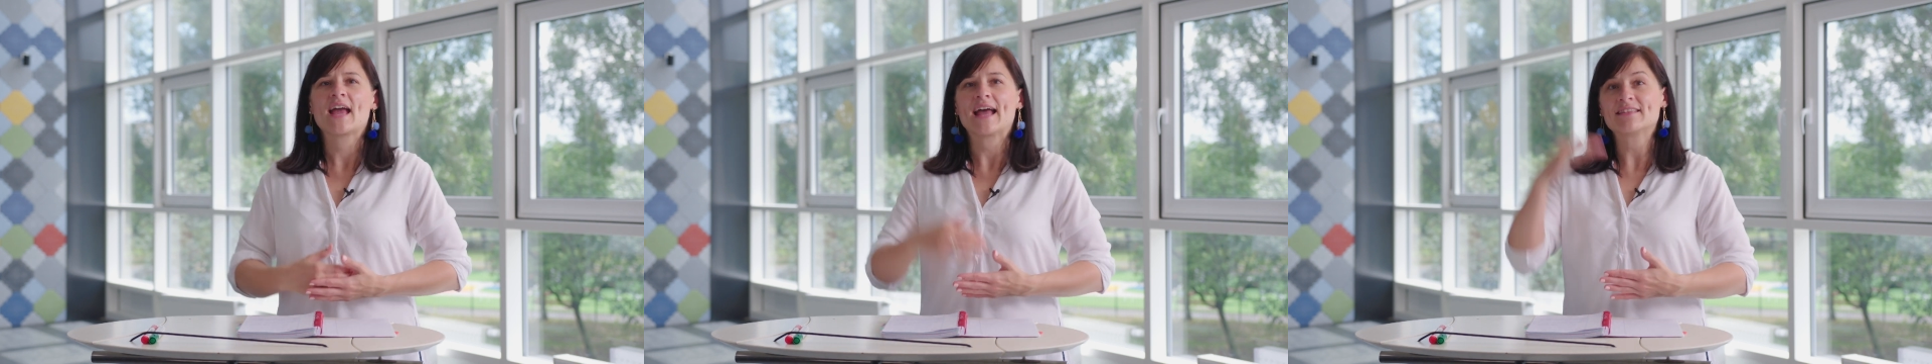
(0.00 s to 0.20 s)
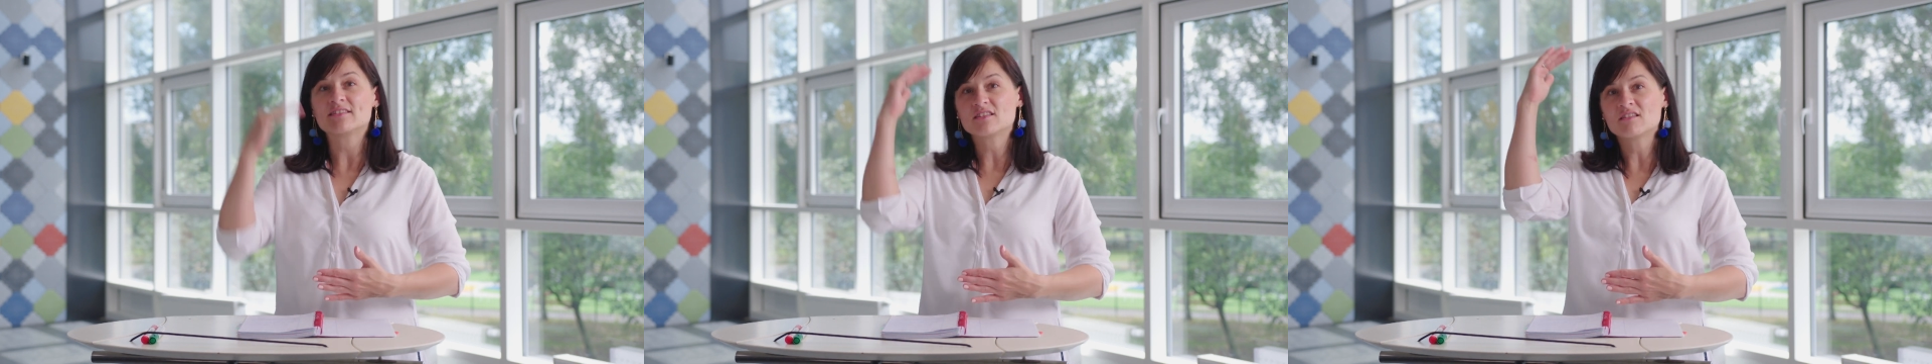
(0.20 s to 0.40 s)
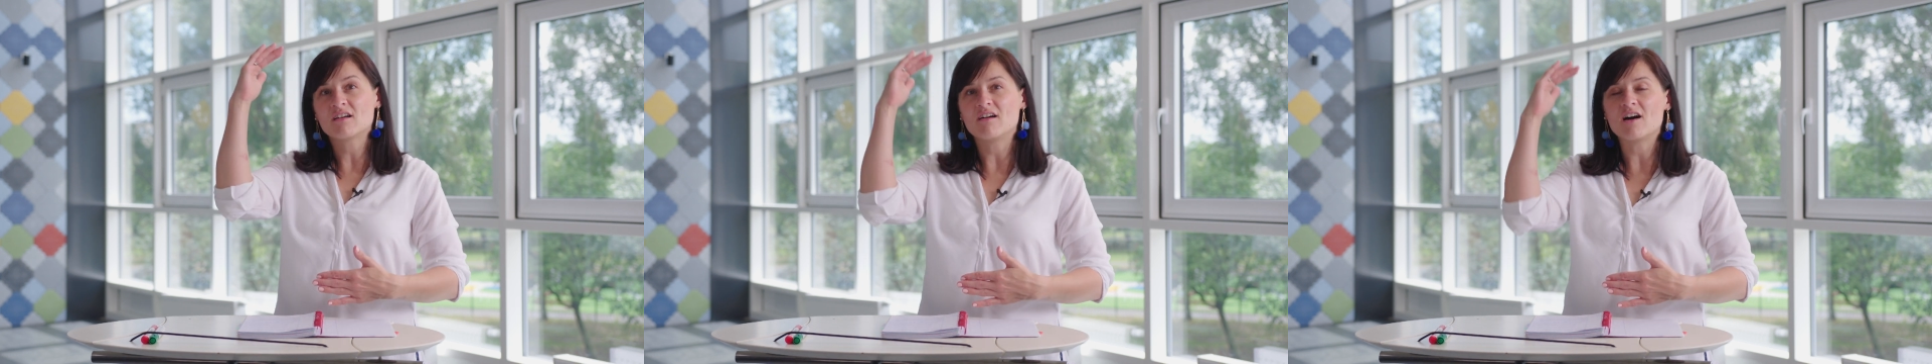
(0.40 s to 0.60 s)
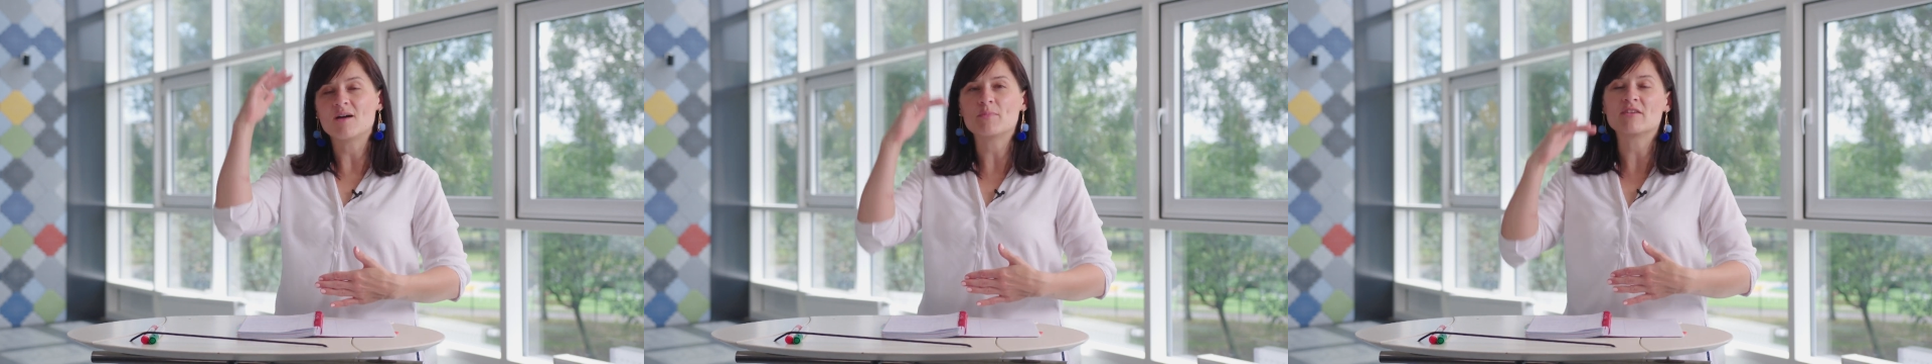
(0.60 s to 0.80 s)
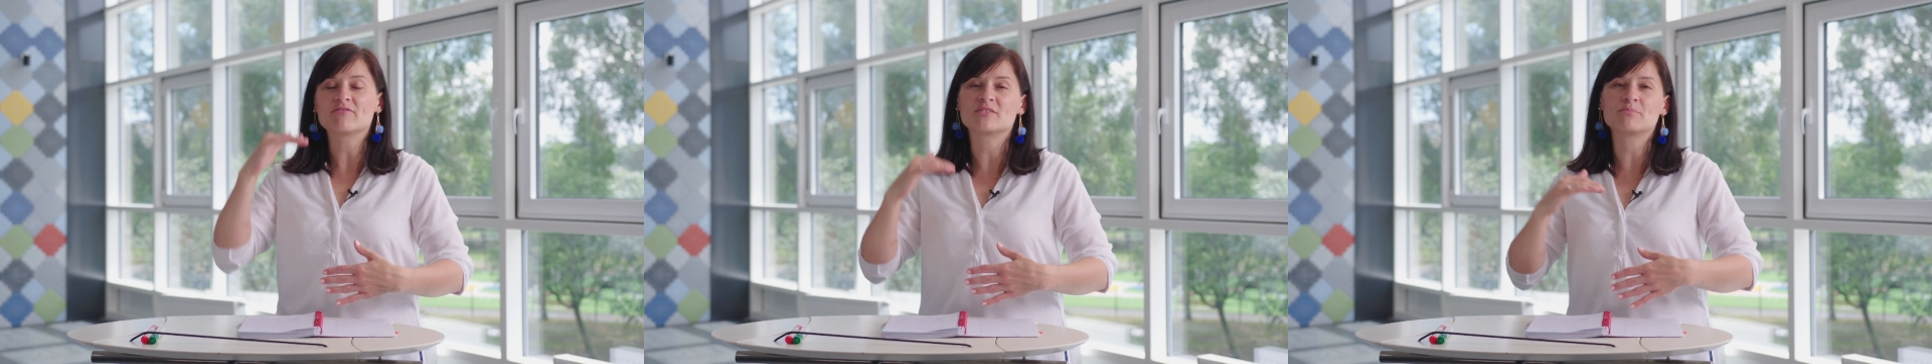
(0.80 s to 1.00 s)
at the
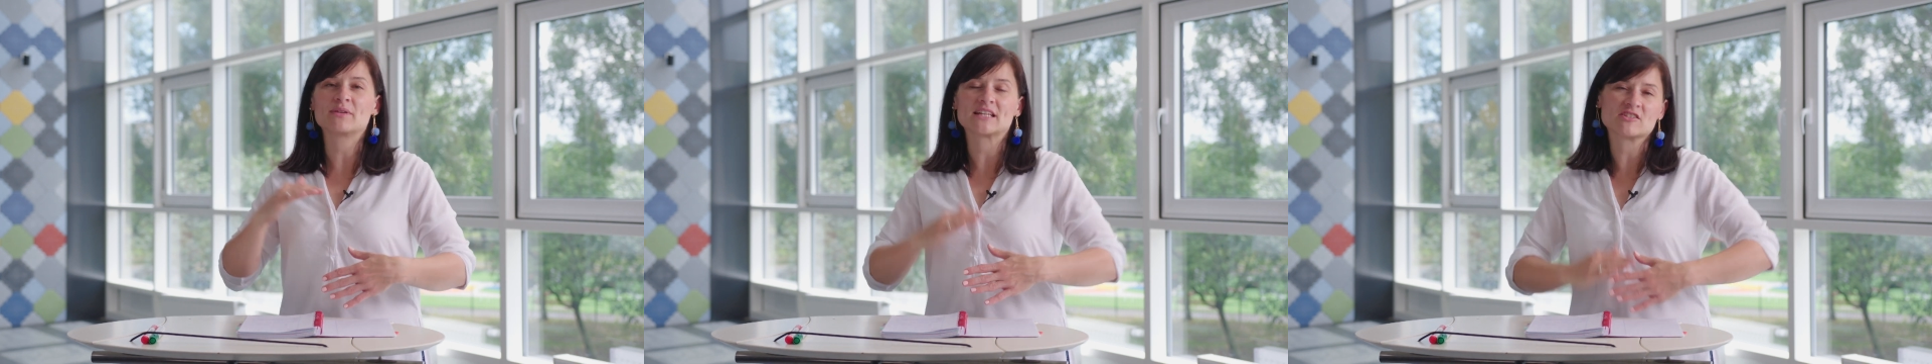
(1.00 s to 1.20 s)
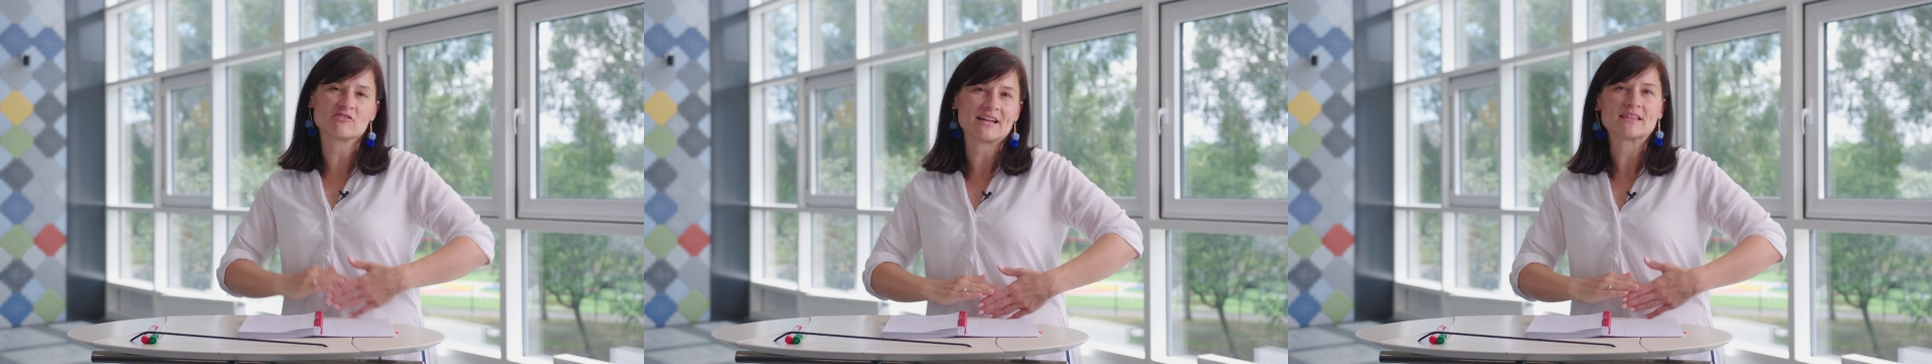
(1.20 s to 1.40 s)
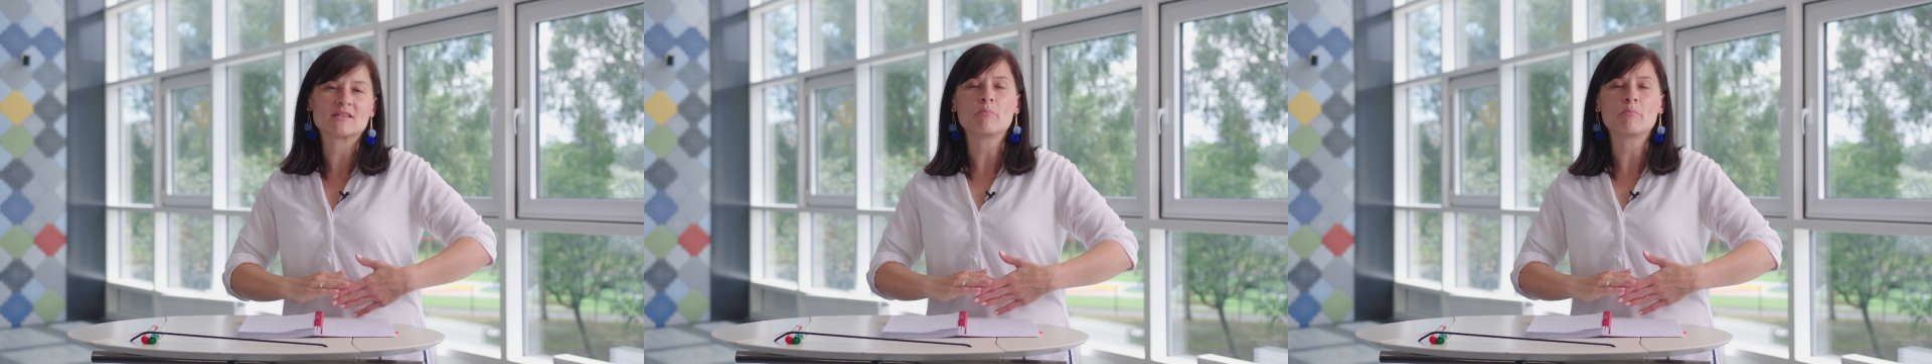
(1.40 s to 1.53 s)
top of the picture, at